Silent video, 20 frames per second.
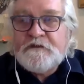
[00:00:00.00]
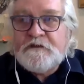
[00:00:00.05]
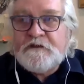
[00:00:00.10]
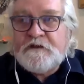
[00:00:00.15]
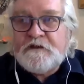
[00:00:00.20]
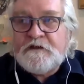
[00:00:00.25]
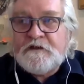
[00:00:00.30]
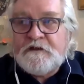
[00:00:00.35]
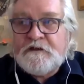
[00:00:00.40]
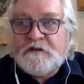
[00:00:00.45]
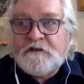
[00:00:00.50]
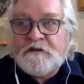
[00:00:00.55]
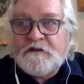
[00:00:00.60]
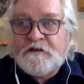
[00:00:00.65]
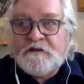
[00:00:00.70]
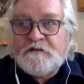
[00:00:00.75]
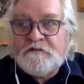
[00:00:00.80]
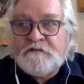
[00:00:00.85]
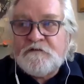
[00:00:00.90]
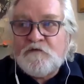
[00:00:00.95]
uh,
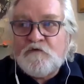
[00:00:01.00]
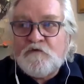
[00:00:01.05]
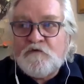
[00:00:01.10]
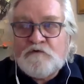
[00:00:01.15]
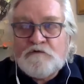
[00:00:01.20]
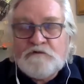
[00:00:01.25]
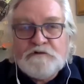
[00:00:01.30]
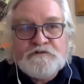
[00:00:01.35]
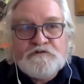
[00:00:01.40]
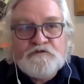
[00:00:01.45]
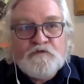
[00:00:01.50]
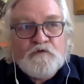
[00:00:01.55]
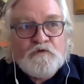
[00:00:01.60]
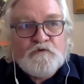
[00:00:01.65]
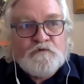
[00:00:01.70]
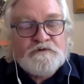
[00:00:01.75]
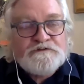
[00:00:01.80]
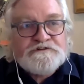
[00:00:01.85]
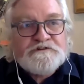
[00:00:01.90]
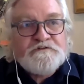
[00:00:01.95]
all the
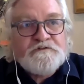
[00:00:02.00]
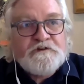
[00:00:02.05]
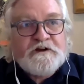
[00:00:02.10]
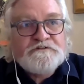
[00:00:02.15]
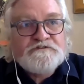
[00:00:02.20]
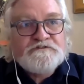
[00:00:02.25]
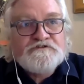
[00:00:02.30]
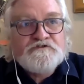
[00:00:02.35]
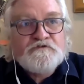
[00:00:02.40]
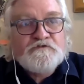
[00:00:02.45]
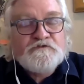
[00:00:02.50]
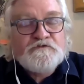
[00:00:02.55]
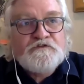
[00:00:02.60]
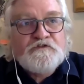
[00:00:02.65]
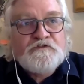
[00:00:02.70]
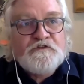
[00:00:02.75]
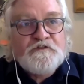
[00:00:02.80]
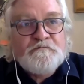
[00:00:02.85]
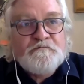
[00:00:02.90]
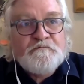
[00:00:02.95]
talk was around
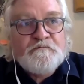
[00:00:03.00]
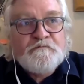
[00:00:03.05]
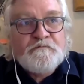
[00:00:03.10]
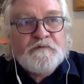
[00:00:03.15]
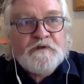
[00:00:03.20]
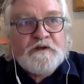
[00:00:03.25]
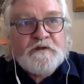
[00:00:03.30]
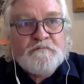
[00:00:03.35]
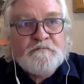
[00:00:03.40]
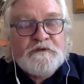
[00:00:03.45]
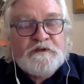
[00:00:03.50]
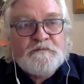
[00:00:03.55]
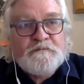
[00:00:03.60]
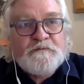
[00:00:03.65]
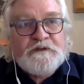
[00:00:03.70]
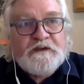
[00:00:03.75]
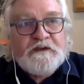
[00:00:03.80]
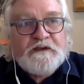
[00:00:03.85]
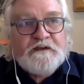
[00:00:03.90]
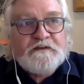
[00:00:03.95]
short-term uh,
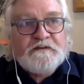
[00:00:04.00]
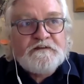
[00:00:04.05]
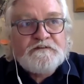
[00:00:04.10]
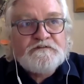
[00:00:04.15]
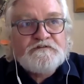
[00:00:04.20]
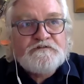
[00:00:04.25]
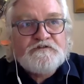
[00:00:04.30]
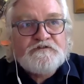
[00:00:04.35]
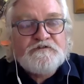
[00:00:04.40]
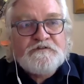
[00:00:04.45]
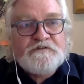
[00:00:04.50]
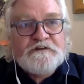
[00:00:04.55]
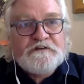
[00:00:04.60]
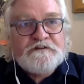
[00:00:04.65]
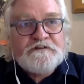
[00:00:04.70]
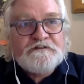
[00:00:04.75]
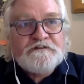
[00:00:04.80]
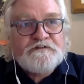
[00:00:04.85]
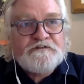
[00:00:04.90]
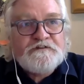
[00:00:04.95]
PPAs, two
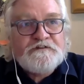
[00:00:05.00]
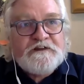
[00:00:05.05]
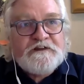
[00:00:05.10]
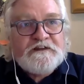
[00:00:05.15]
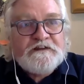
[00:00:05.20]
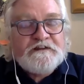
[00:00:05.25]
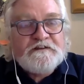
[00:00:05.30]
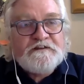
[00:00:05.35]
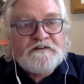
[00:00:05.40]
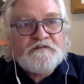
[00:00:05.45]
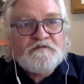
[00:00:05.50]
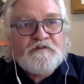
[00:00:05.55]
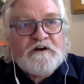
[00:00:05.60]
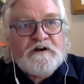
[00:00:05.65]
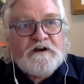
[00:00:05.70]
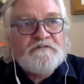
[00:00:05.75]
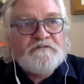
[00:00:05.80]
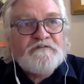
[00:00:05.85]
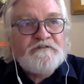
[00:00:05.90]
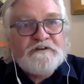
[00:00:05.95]
years, three years,
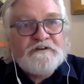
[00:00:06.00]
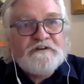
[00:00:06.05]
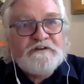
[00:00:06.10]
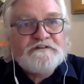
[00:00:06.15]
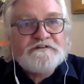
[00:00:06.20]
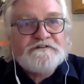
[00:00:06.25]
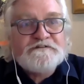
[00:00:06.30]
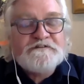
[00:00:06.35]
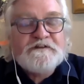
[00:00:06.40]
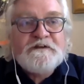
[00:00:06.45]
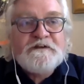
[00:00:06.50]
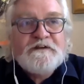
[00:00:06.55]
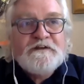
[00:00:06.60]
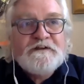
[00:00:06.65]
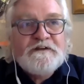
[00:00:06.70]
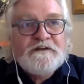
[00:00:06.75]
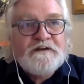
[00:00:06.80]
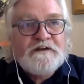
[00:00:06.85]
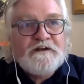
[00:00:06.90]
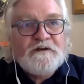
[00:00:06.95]
five years.
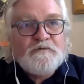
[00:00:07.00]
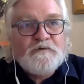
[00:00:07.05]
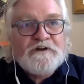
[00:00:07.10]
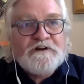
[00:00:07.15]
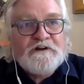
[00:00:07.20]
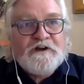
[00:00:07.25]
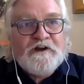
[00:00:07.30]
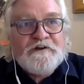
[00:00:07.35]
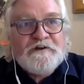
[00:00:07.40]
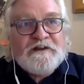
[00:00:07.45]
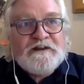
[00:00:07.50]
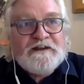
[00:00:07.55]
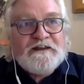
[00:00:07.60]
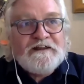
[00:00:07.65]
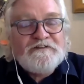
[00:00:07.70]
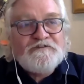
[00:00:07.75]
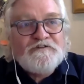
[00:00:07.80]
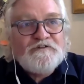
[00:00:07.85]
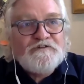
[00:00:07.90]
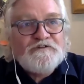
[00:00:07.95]
Uh, we'll only
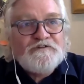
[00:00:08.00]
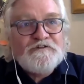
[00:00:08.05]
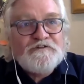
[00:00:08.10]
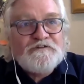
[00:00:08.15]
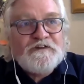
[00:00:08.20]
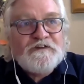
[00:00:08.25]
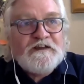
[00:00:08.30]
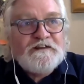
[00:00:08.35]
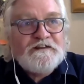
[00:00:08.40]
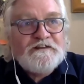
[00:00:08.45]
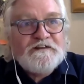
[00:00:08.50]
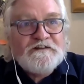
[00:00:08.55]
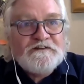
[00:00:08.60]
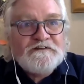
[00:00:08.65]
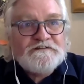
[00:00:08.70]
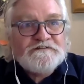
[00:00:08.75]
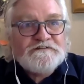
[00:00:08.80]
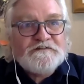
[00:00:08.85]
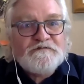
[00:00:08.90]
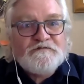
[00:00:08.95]
let you do 10
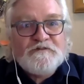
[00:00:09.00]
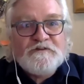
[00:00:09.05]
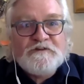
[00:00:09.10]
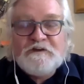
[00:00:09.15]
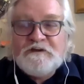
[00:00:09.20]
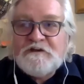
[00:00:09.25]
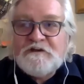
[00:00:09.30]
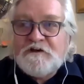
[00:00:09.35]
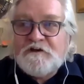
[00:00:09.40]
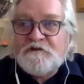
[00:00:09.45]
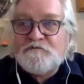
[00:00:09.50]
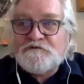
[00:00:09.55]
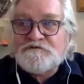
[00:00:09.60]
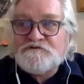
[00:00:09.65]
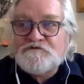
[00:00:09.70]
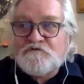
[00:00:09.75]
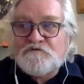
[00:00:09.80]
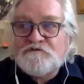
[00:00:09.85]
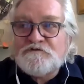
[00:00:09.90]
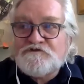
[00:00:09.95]
years if it
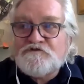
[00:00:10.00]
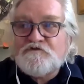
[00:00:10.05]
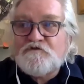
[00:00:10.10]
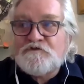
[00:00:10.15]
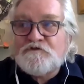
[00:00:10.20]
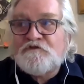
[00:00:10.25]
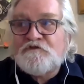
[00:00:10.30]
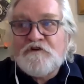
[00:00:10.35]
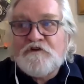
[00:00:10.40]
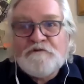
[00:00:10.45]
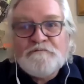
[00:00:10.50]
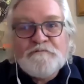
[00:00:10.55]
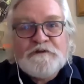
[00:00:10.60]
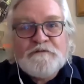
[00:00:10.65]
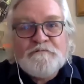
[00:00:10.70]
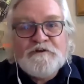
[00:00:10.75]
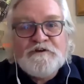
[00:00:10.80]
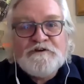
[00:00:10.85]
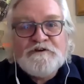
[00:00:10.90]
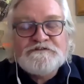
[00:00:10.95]
was all short-term
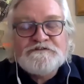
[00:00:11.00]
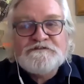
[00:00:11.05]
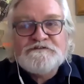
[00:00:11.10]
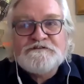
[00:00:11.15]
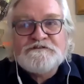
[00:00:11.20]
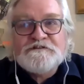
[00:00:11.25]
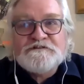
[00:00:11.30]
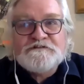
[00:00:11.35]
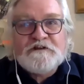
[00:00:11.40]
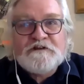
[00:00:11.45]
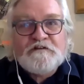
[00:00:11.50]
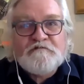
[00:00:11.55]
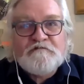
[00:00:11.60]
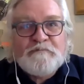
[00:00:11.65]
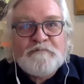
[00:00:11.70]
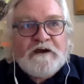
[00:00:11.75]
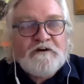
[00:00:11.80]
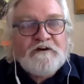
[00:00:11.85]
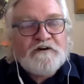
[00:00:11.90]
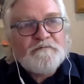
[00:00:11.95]
emergency stuff,
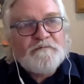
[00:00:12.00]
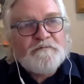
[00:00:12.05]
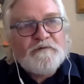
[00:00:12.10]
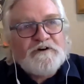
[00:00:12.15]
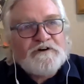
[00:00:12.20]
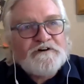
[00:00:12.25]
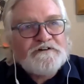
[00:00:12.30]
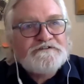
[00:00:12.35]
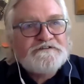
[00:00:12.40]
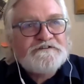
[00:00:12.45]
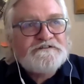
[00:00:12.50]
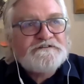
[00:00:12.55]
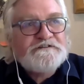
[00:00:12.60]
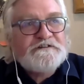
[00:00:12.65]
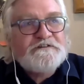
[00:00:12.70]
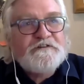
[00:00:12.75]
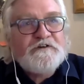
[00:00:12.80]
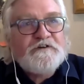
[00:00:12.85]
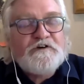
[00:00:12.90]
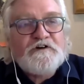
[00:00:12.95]
power barges
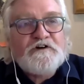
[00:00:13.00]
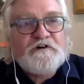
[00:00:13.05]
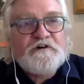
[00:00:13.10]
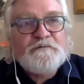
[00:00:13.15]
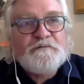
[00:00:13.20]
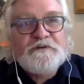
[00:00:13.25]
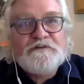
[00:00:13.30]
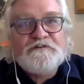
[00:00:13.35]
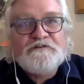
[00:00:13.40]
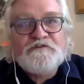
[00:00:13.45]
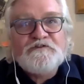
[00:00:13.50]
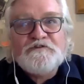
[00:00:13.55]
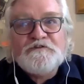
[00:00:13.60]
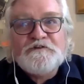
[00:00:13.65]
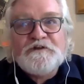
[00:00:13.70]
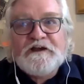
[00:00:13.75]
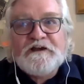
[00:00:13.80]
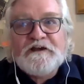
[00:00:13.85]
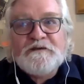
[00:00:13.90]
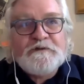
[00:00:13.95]
in the harbors, you
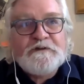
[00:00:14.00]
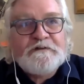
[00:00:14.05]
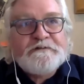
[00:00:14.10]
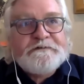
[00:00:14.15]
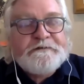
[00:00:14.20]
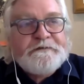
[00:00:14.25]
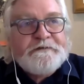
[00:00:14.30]
name it.